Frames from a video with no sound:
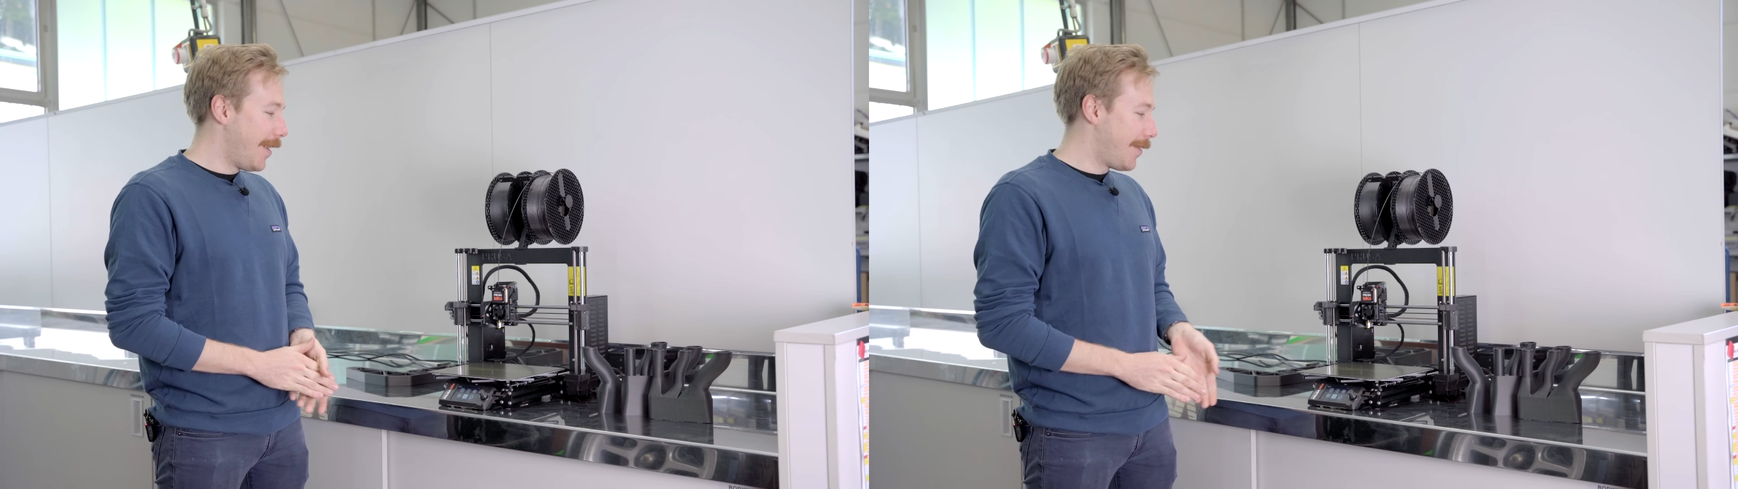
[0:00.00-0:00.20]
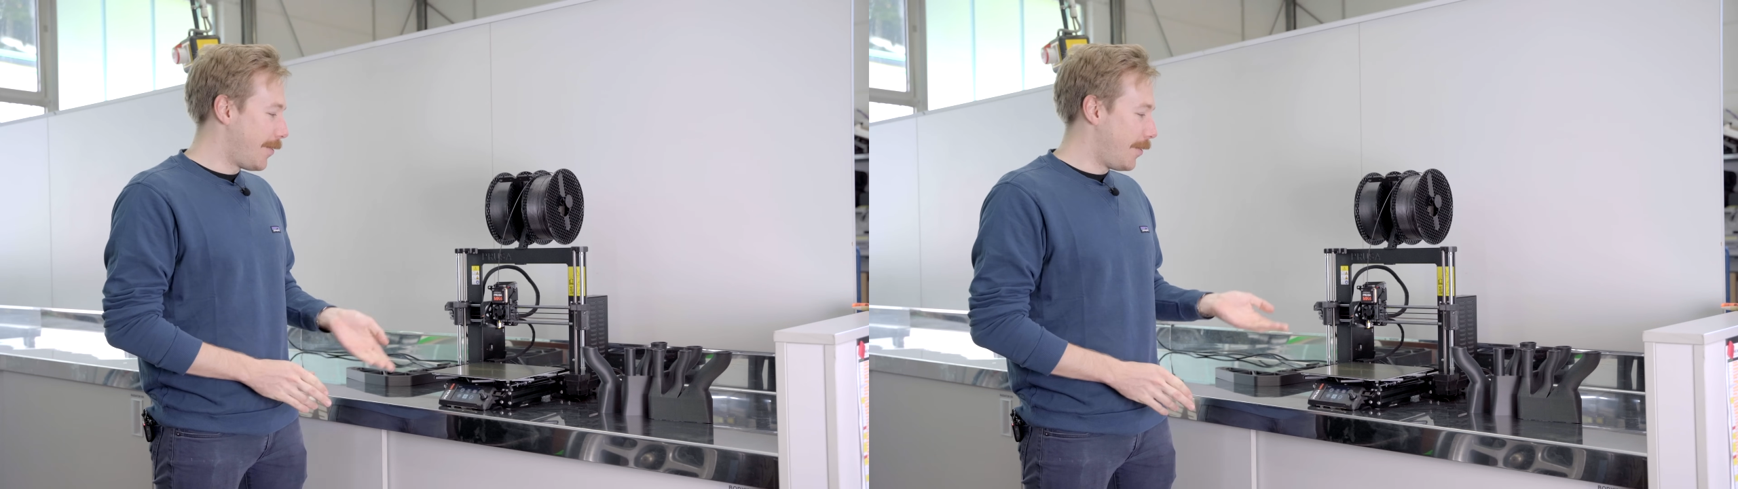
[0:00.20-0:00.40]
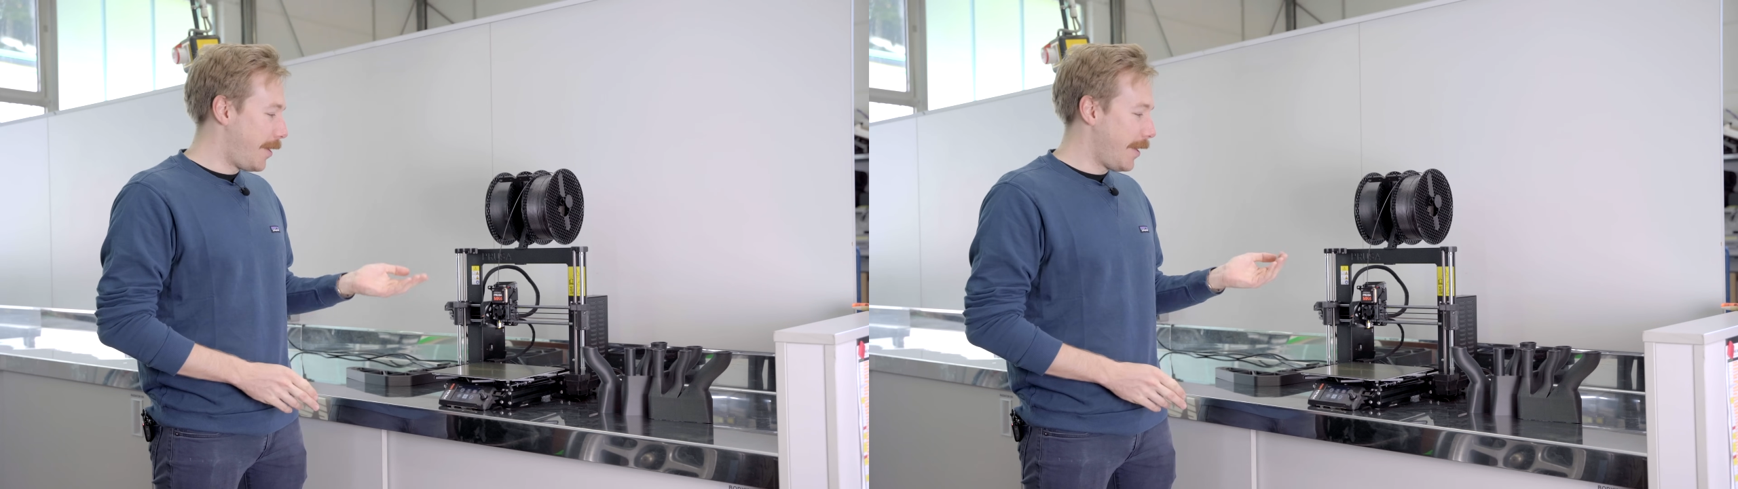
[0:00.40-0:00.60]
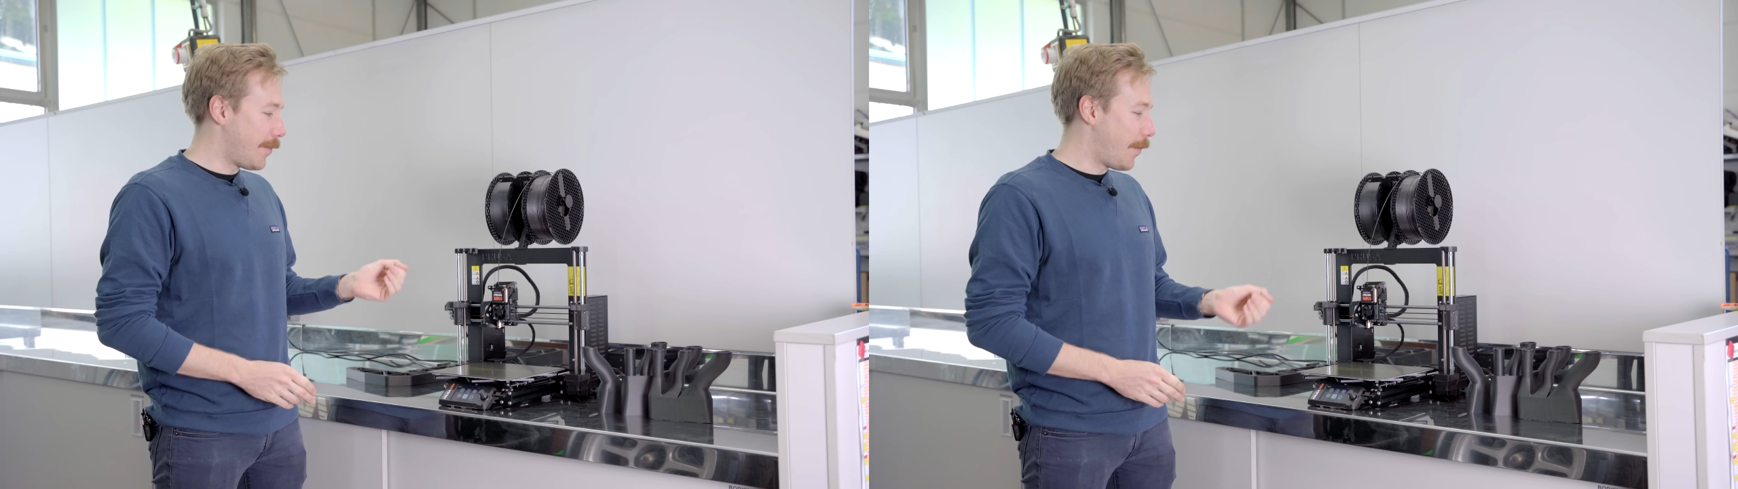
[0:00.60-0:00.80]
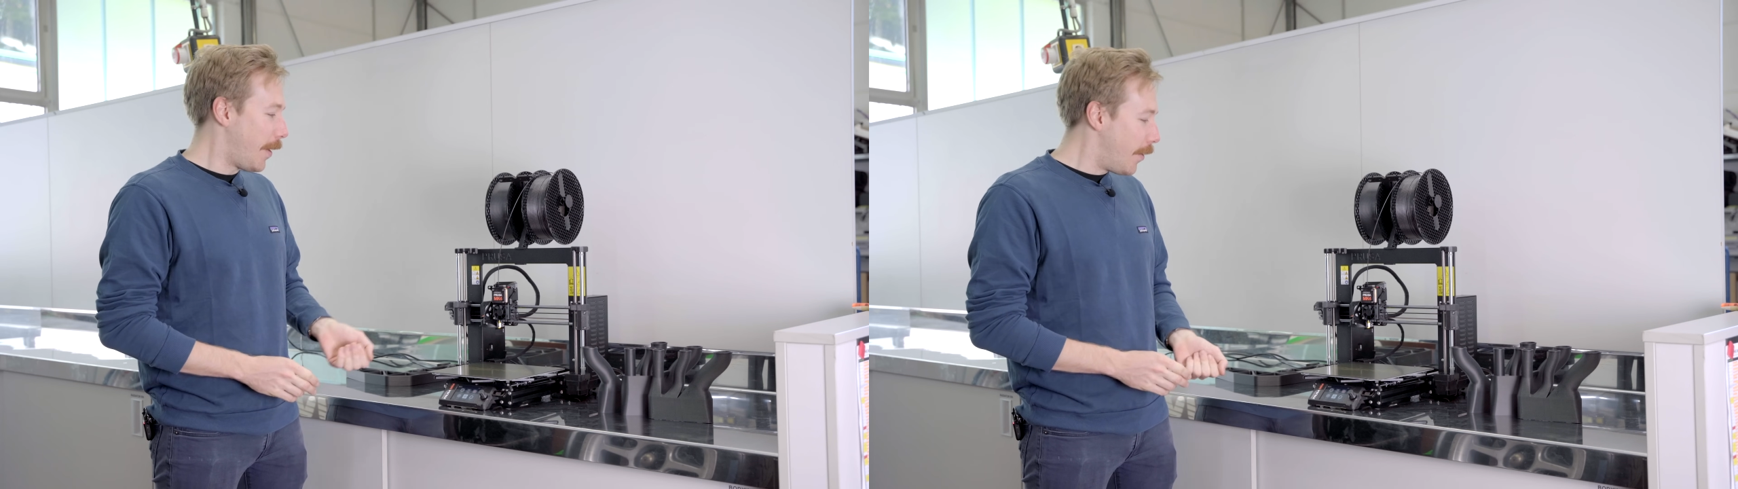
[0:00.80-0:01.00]
So here
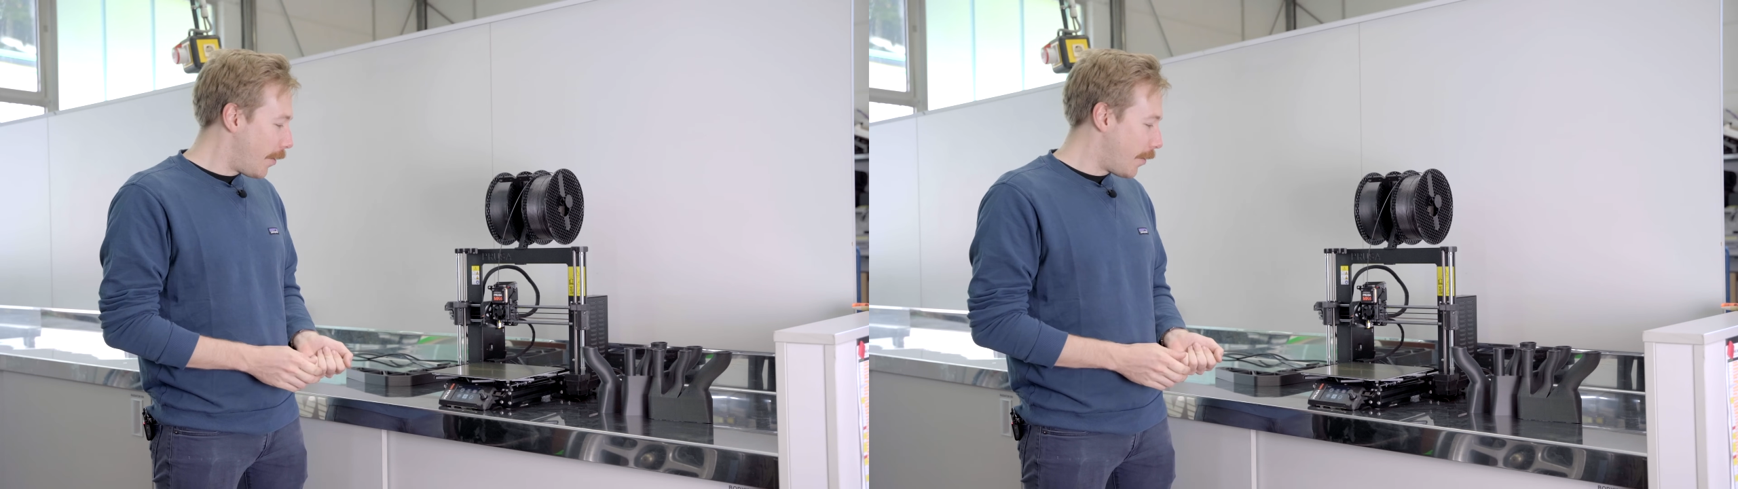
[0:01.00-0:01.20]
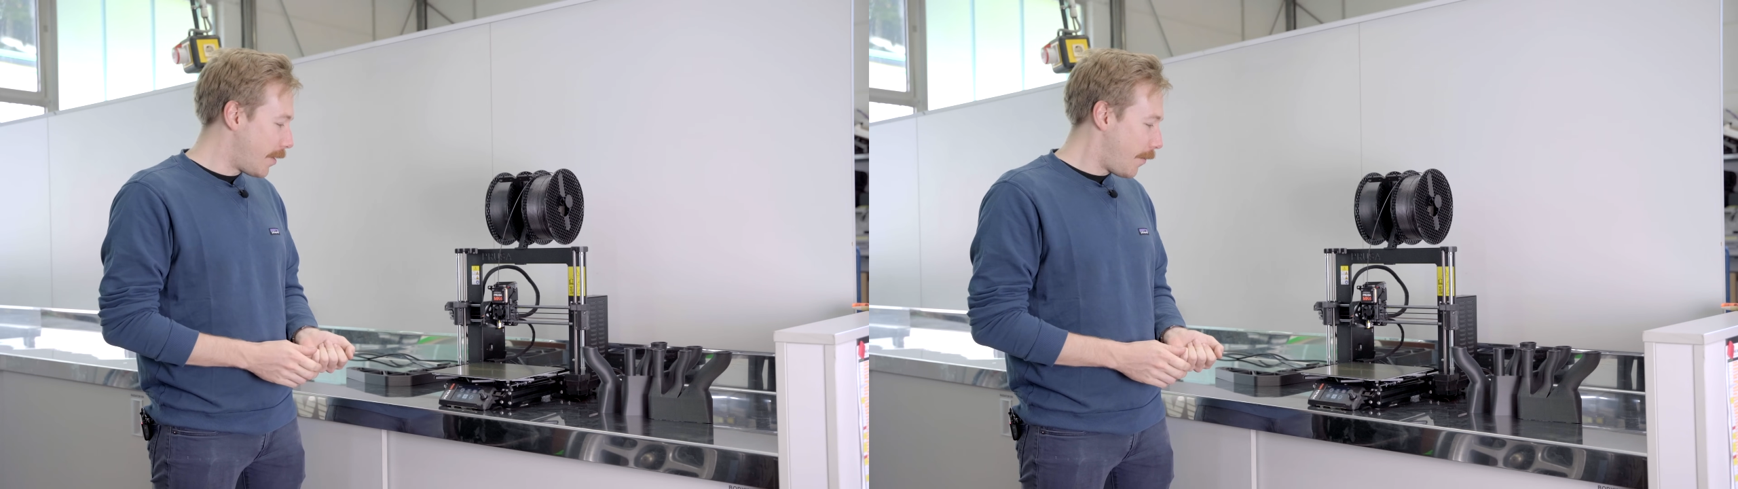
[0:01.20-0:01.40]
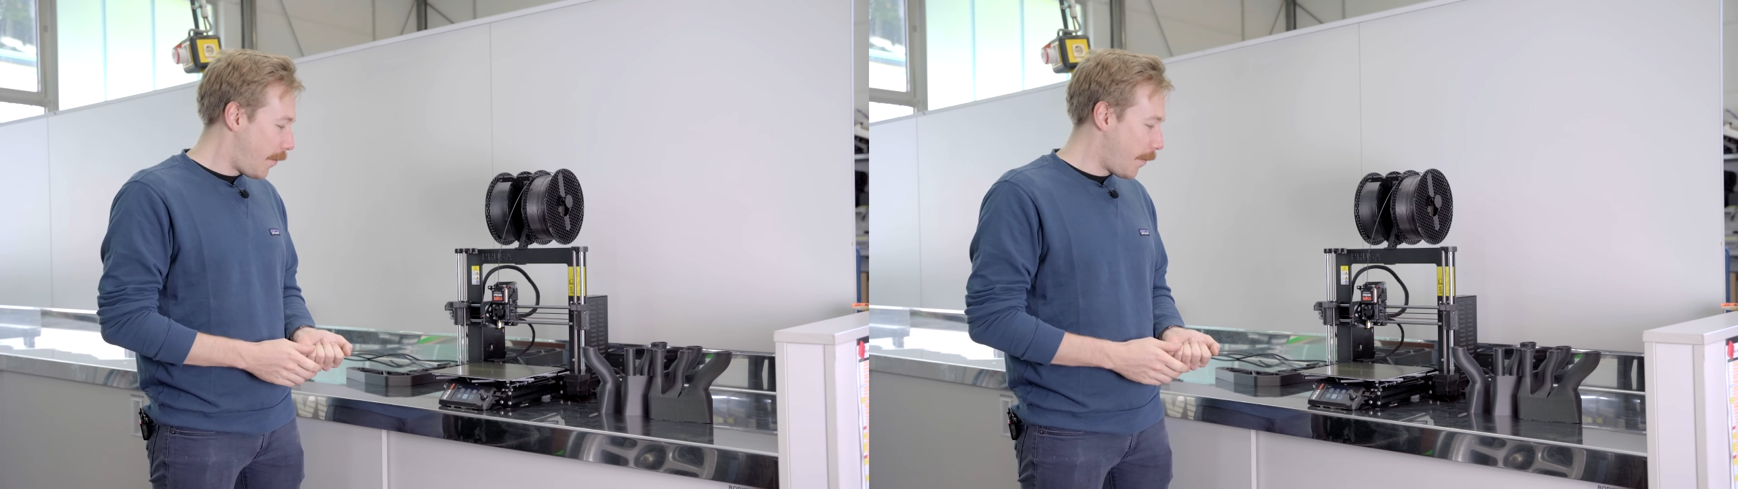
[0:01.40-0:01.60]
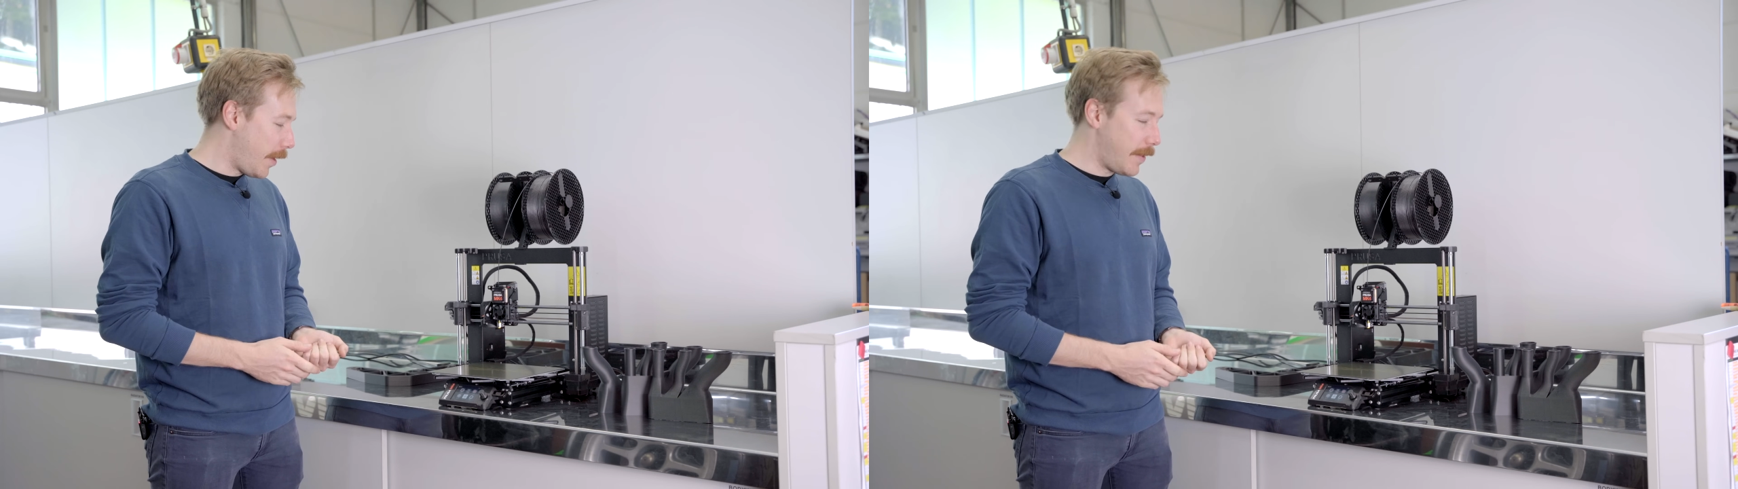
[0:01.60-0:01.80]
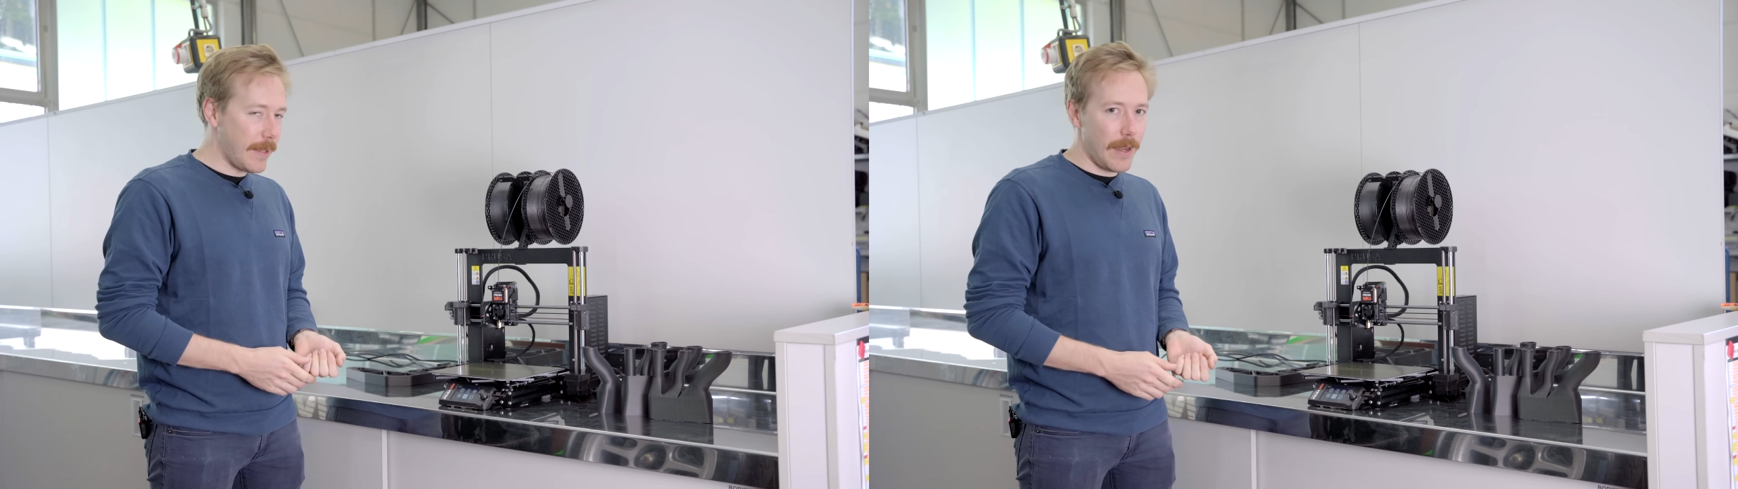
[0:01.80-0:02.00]
the printer does everything
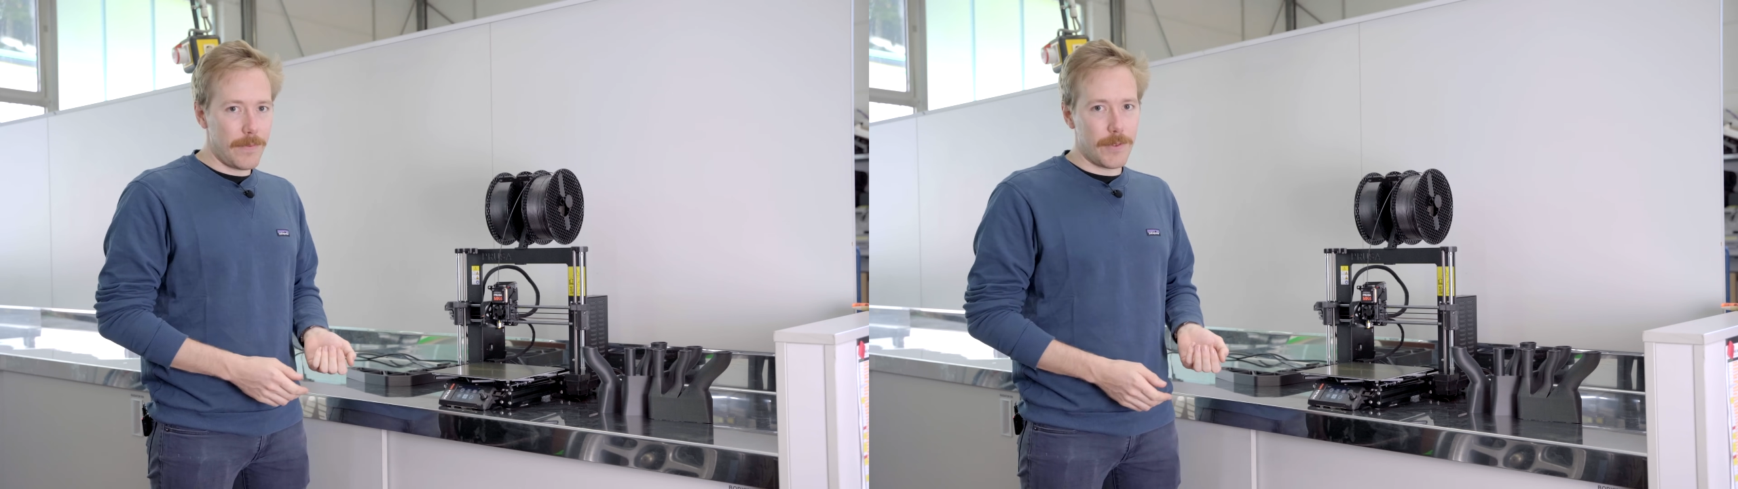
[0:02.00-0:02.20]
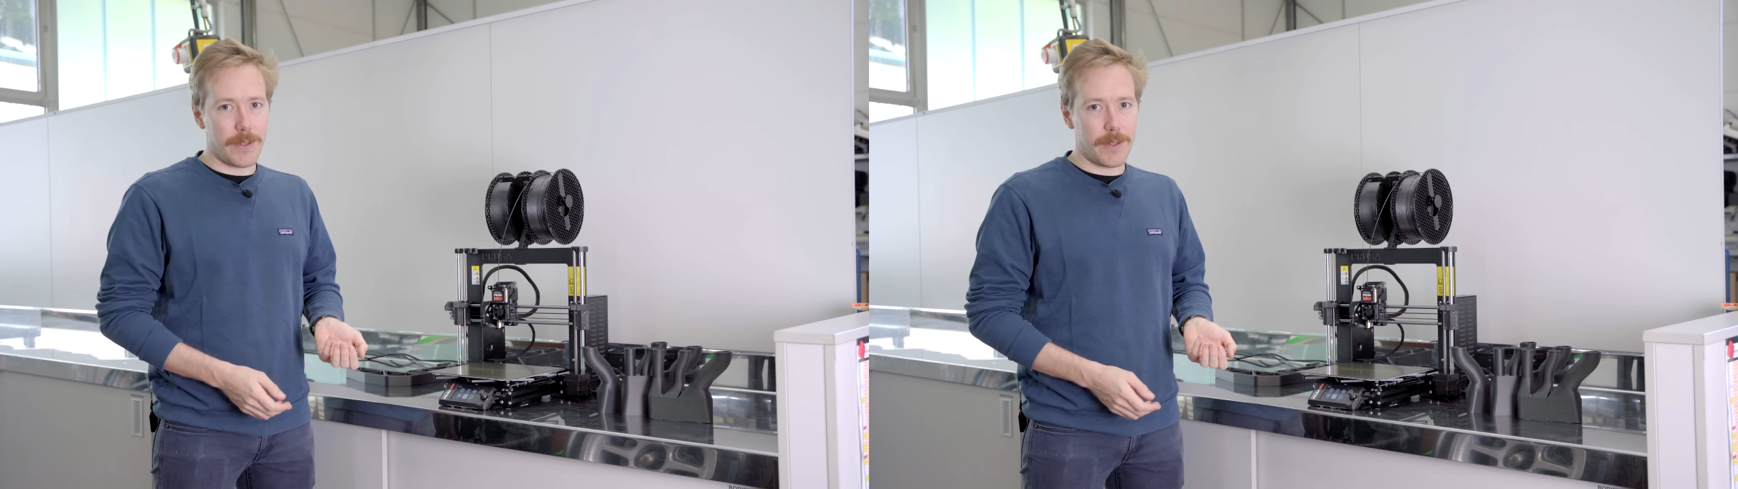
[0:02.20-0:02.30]
by itself. The